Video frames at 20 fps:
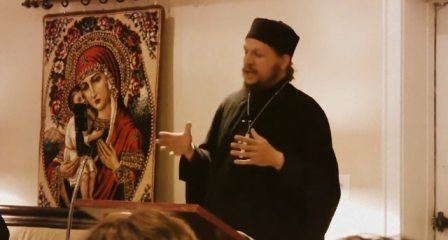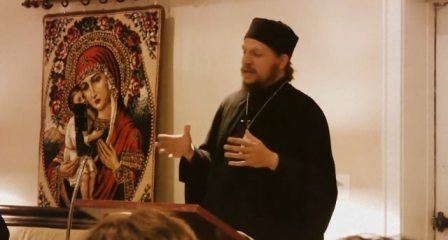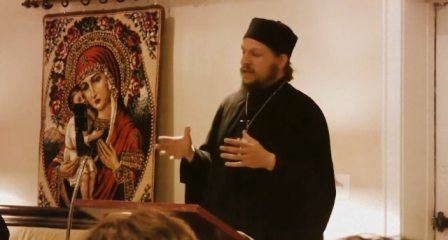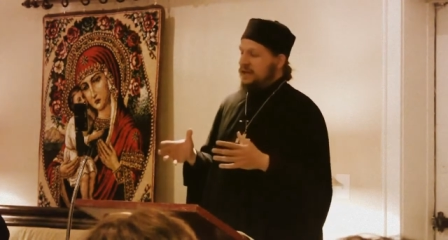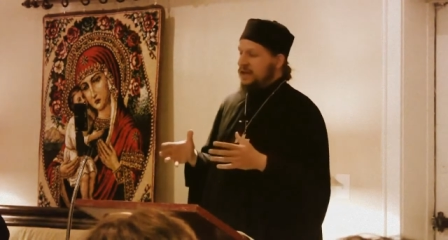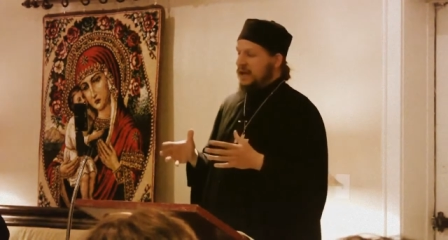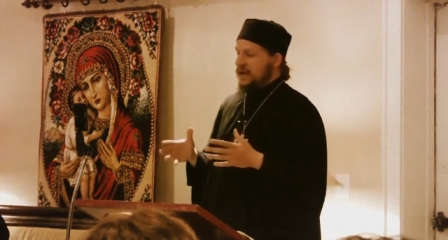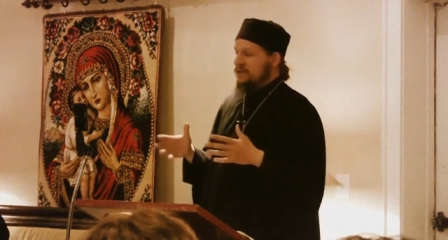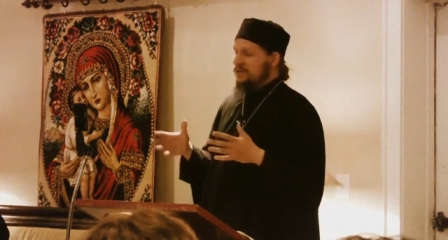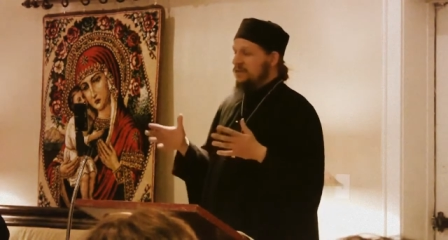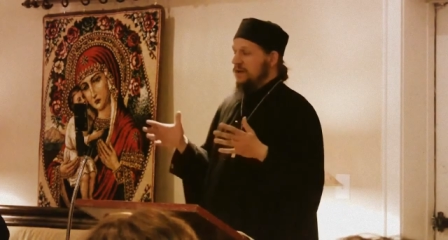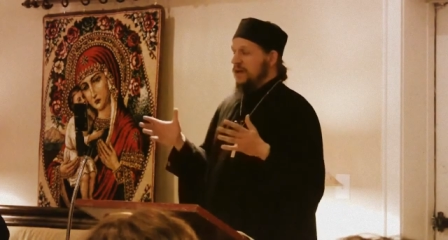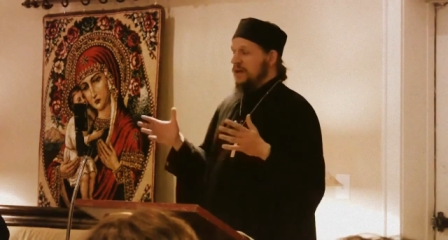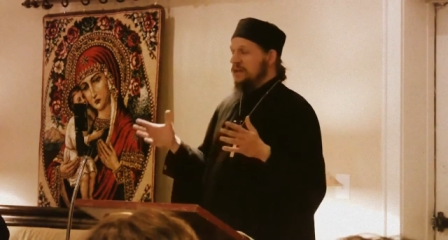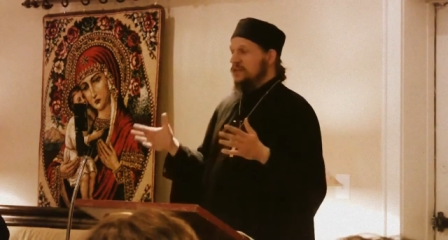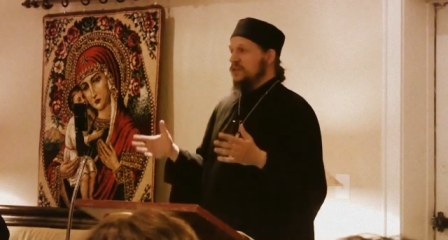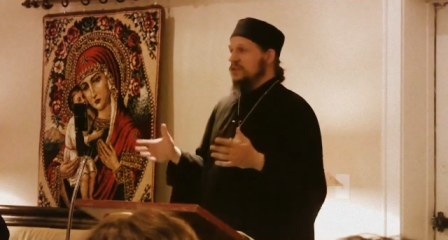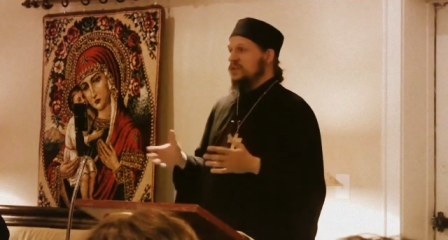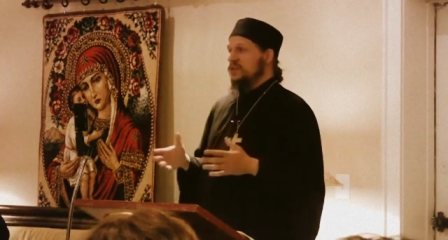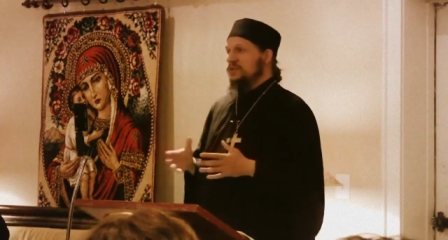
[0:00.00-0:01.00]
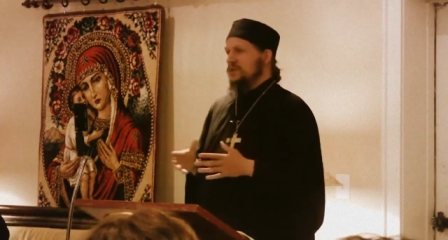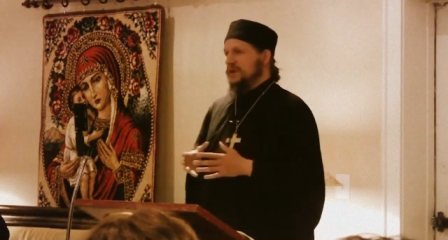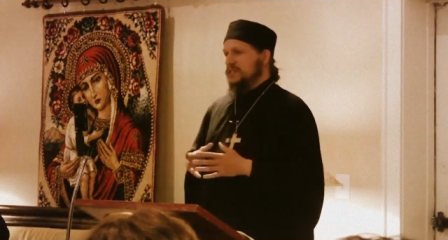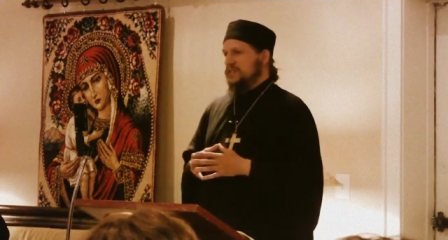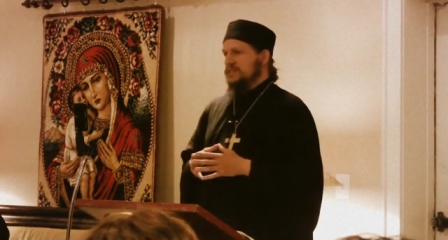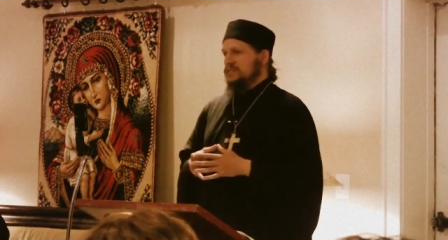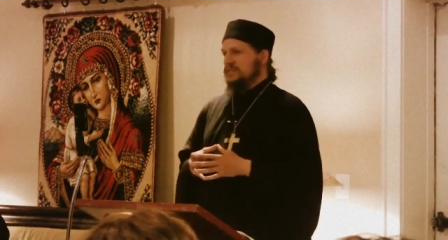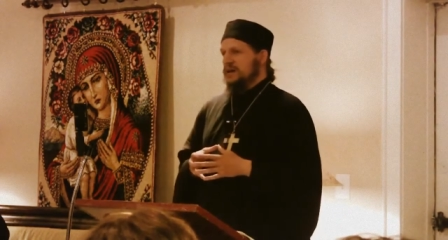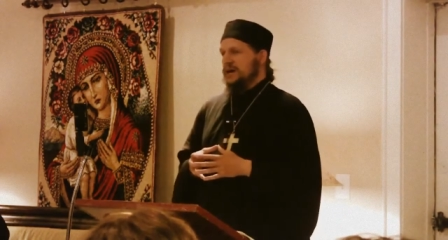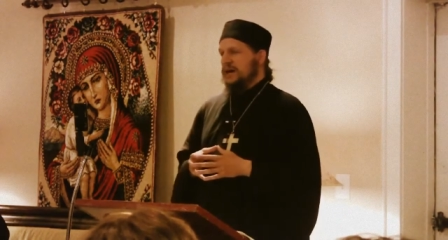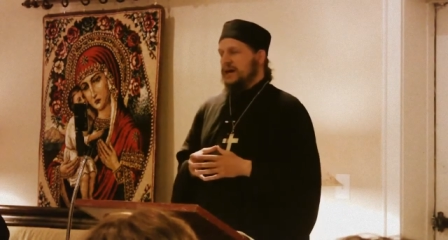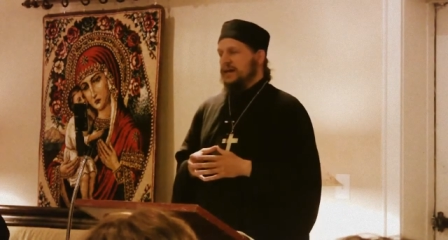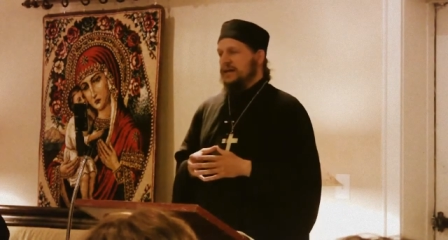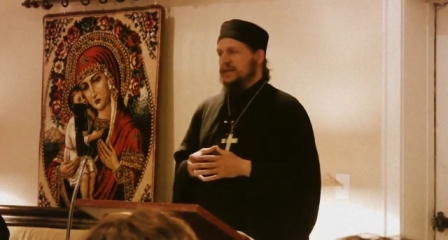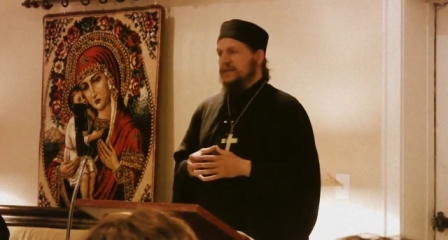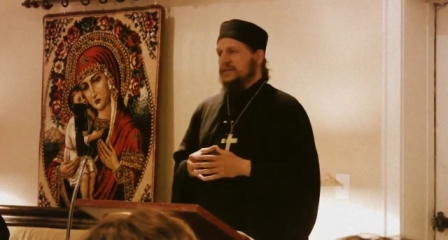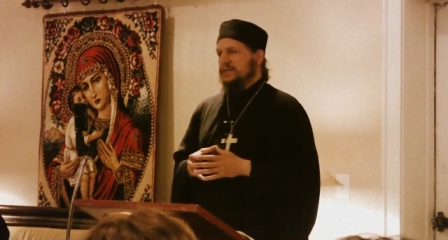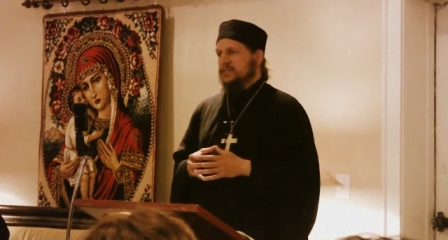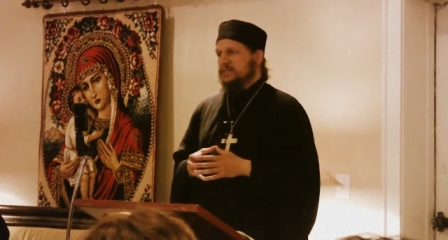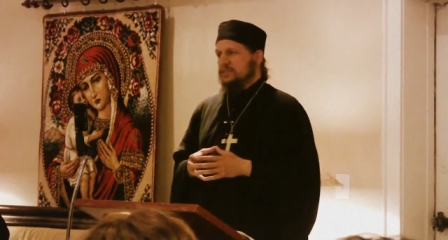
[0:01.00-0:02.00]
life and the grace of God
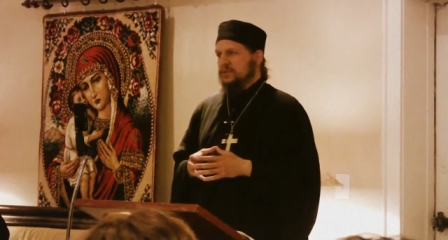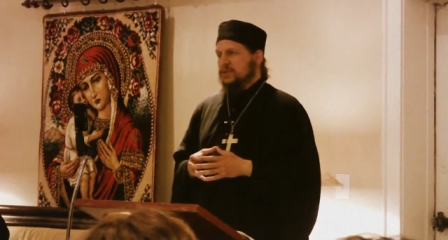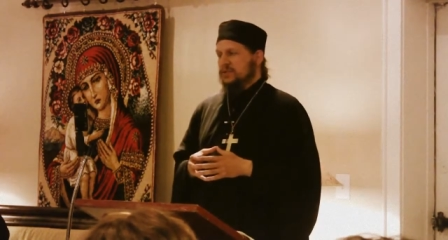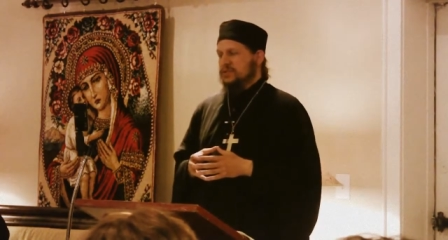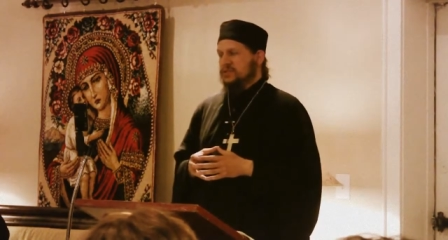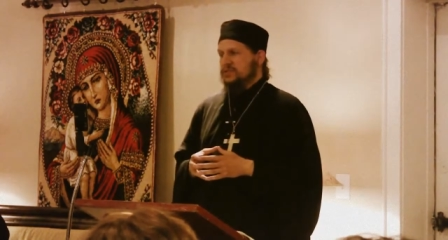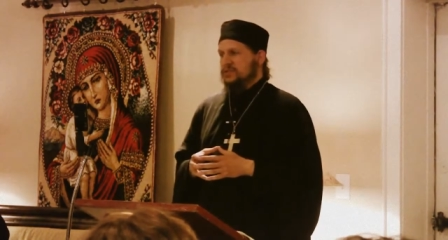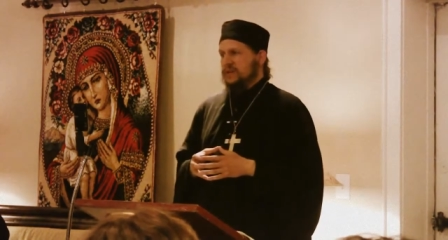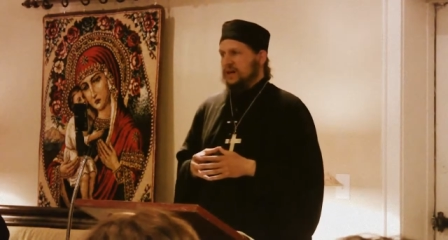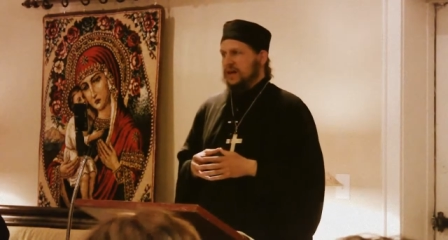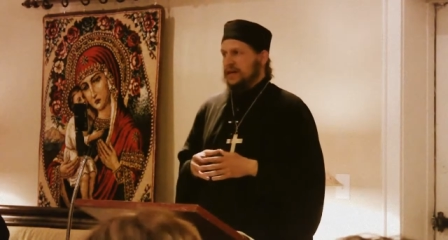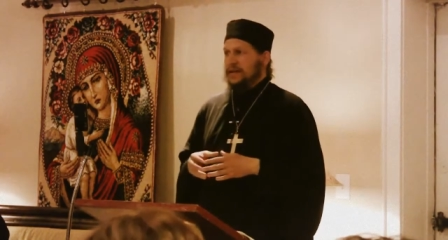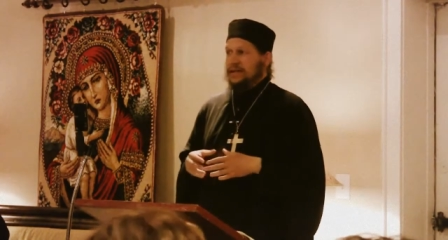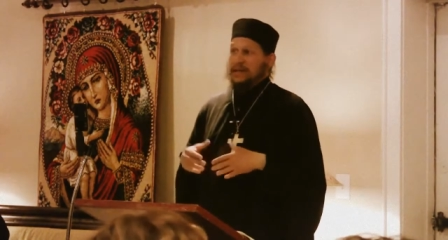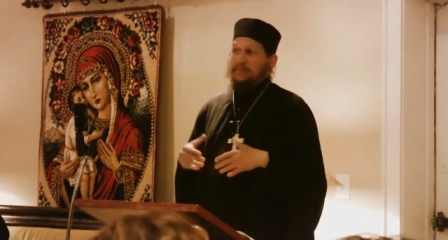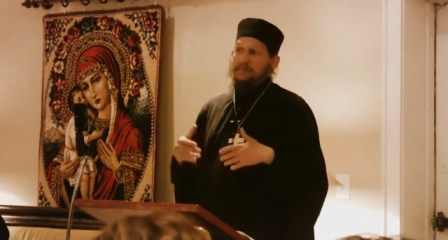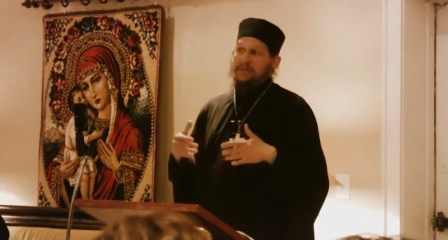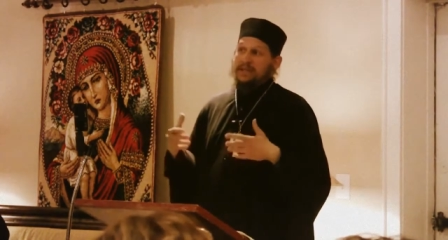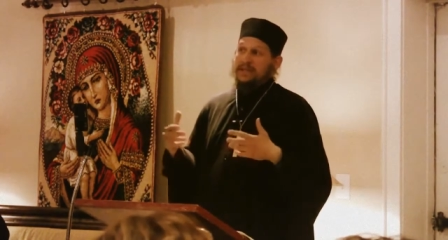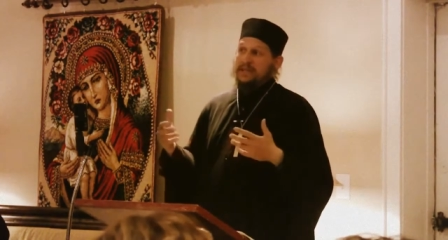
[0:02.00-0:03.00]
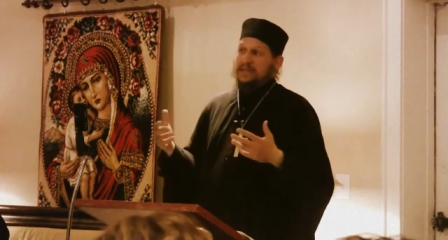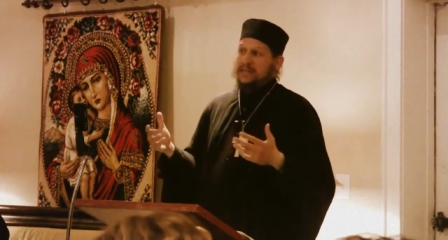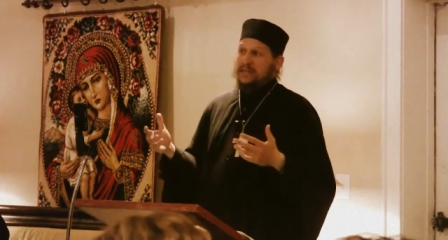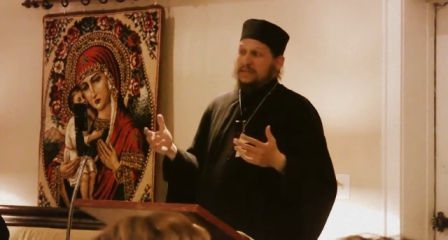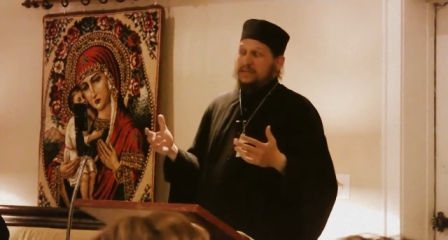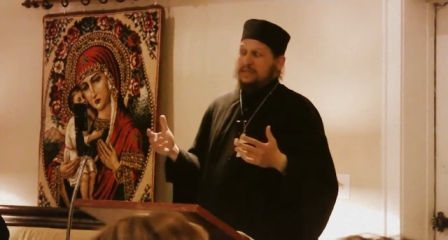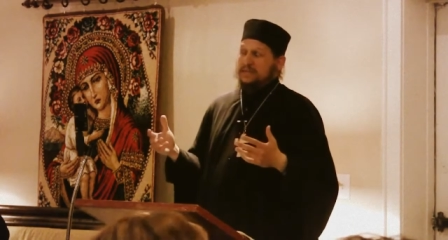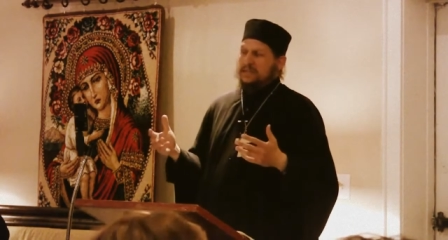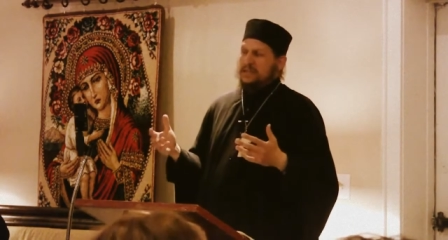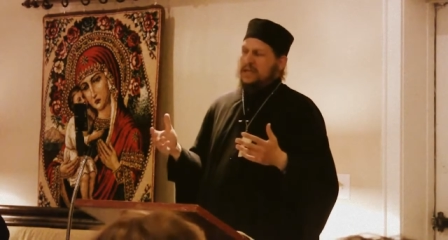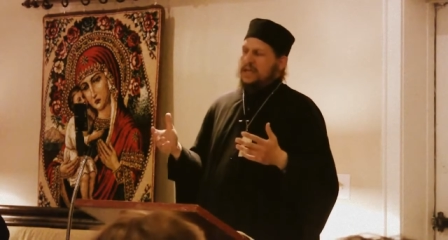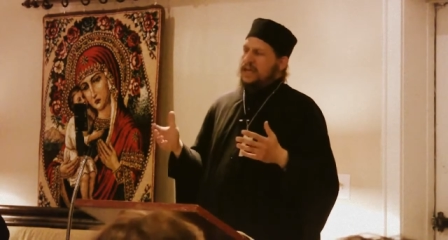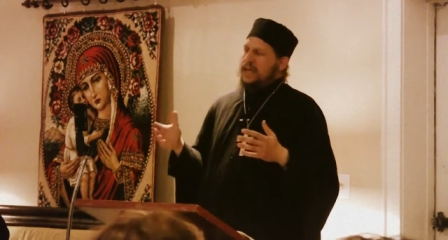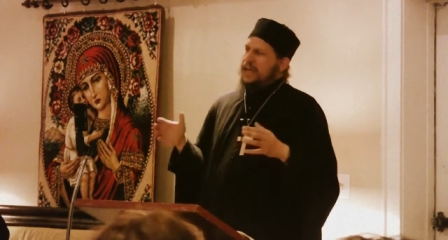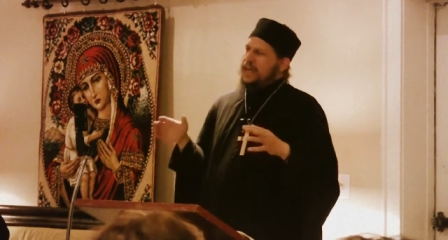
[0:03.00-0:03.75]
and the experience of God and had many gifts.